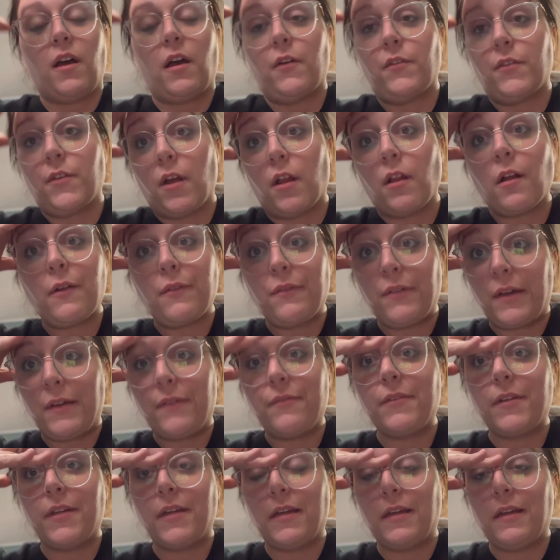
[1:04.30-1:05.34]

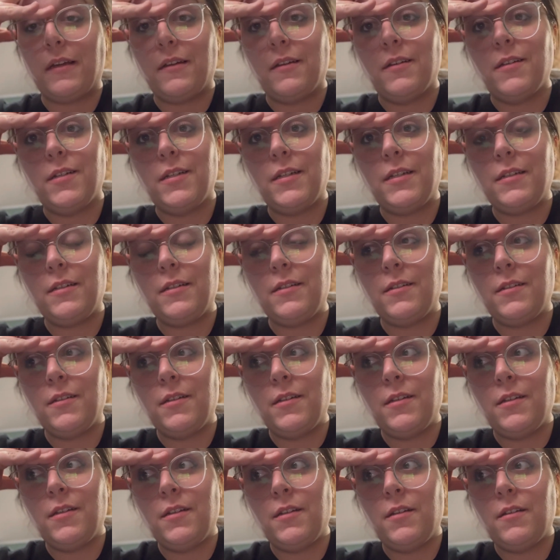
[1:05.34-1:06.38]
$1.50.
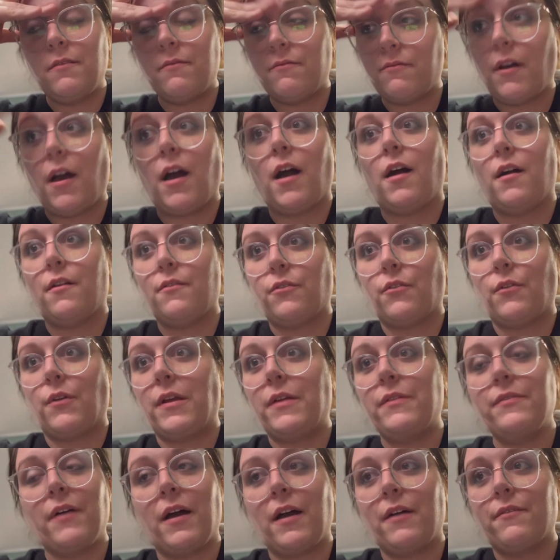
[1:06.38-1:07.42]

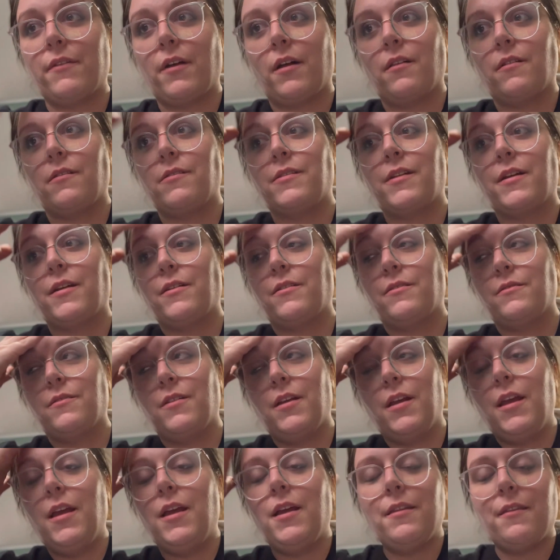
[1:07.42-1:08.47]
$5 now.
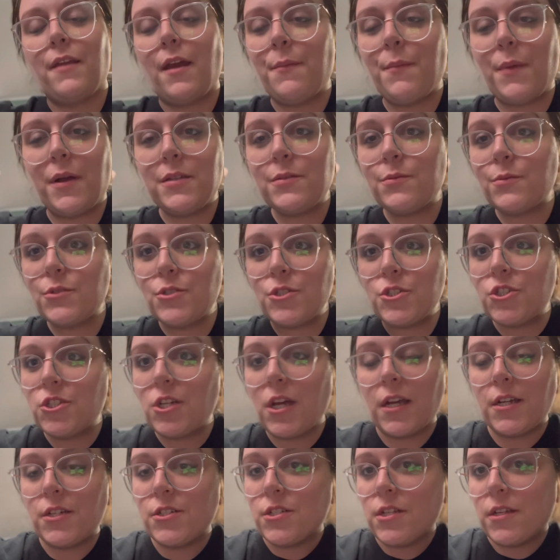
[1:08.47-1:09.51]
They might as well just
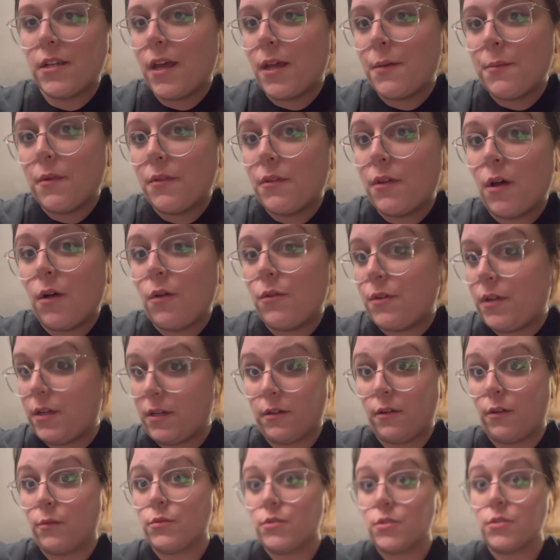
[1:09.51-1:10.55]
change the name of the whole
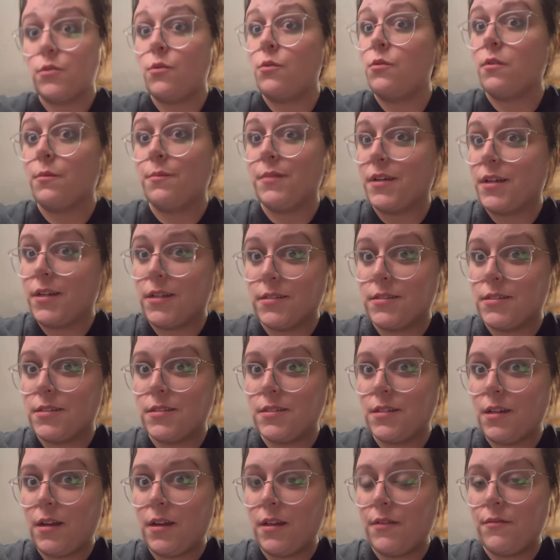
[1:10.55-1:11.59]
daggone store because it's
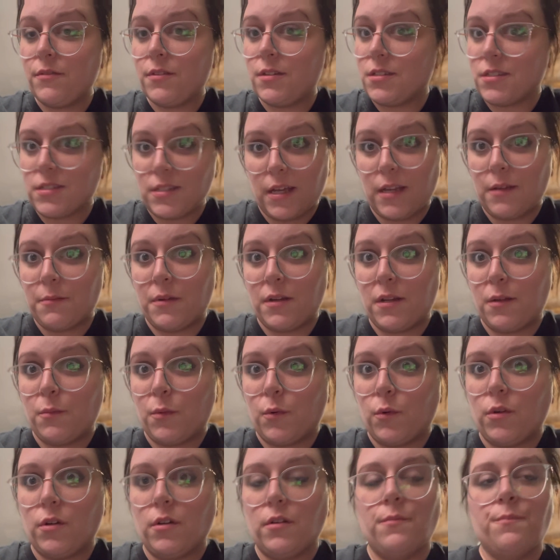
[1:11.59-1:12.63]
not even the same
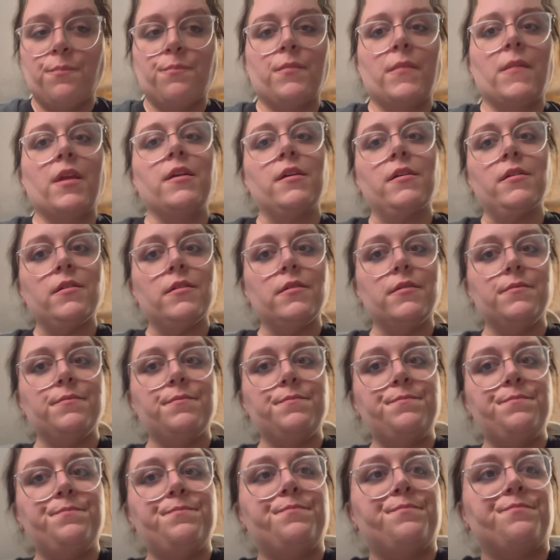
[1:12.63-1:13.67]
anymore.
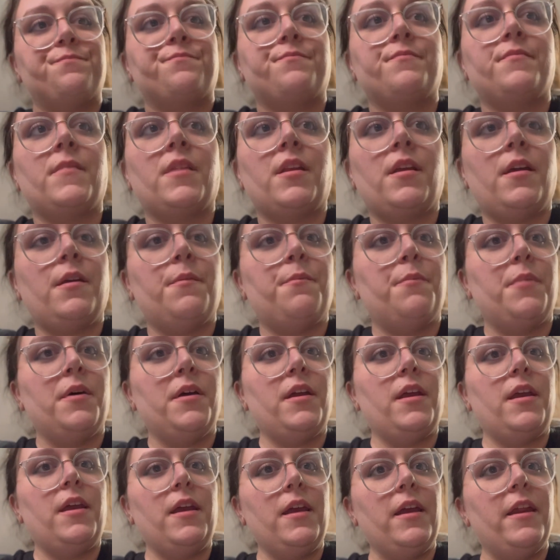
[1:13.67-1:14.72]

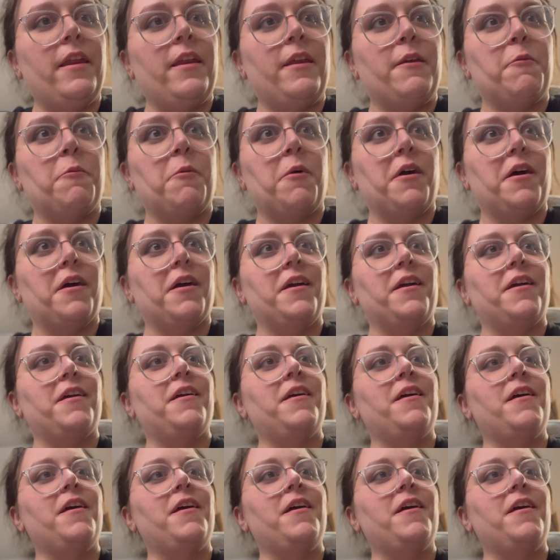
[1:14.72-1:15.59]
But anyway,